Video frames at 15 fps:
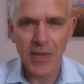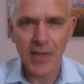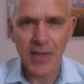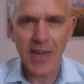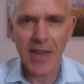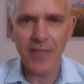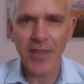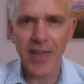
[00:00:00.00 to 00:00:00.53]

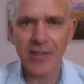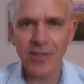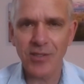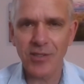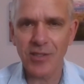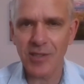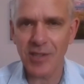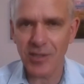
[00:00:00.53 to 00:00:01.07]
And that
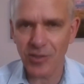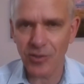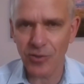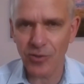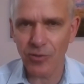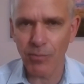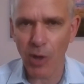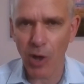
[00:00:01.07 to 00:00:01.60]

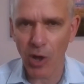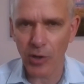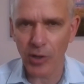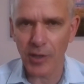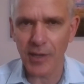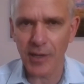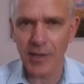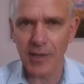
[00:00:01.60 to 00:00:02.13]
statistical
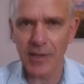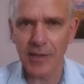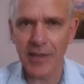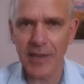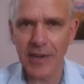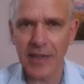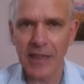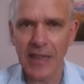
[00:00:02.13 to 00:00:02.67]
modeling
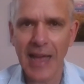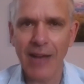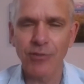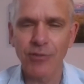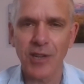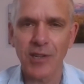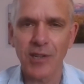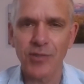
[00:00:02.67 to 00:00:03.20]
then
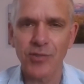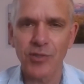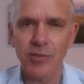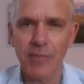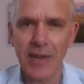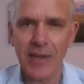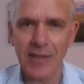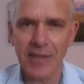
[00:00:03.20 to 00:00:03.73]
allows us
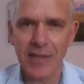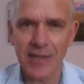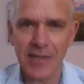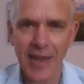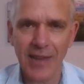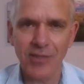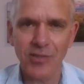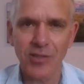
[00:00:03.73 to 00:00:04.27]
to make
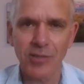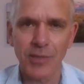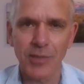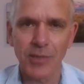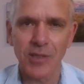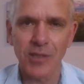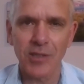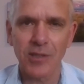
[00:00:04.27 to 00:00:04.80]
these
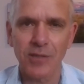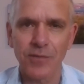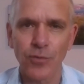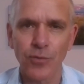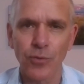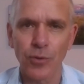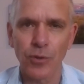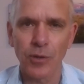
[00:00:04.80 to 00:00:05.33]
estimates
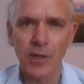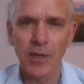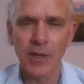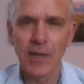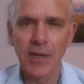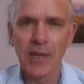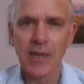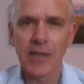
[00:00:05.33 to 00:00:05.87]
for
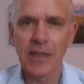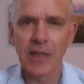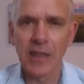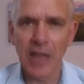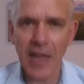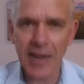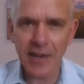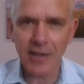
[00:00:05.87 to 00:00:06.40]

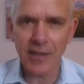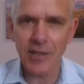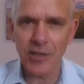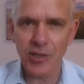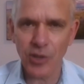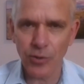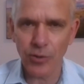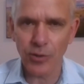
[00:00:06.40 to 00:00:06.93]

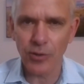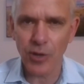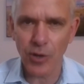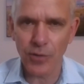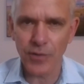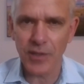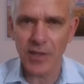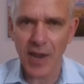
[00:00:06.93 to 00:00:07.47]
likely total
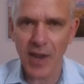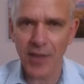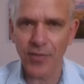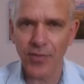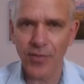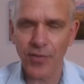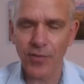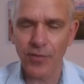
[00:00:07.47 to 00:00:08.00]
COVID
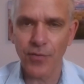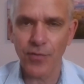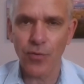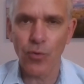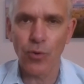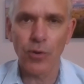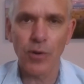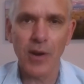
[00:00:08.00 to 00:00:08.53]
deaths
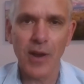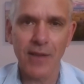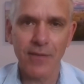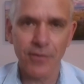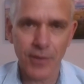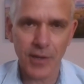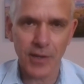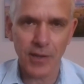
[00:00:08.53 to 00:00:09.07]
for
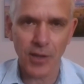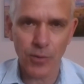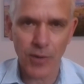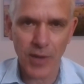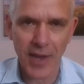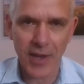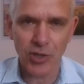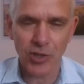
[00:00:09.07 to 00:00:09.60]
every
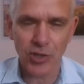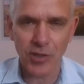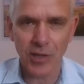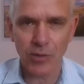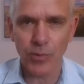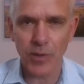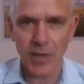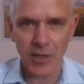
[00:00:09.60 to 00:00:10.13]
location
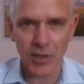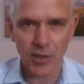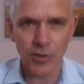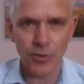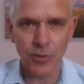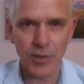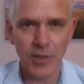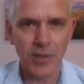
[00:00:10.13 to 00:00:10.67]
that we
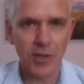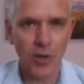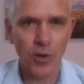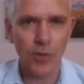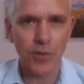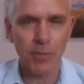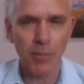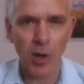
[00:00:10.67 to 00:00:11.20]
include in the
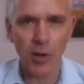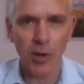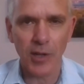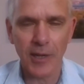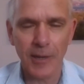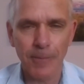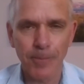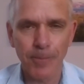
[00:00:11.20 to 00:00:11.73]
COVID modeling.